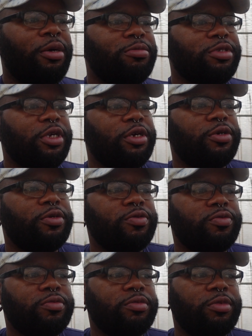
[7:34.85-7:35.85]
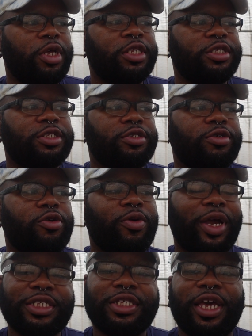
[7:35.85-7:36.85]
So it's
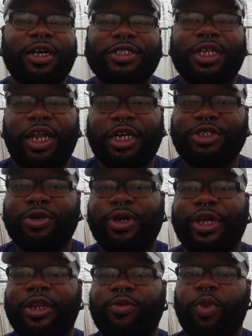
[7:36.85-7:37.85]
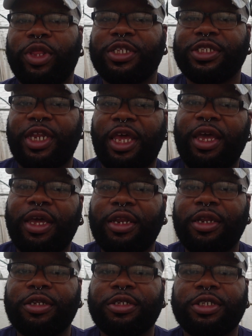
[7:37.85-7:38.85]
crazy how cilantro can
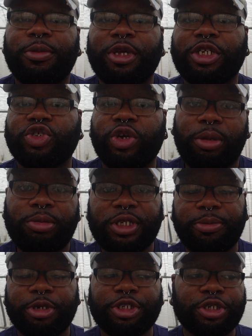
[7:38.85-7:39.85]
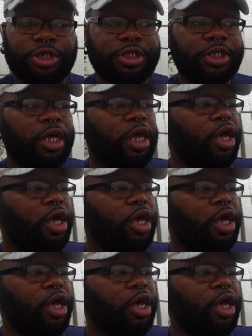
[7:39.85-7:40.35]
withstand some extreme temperatures.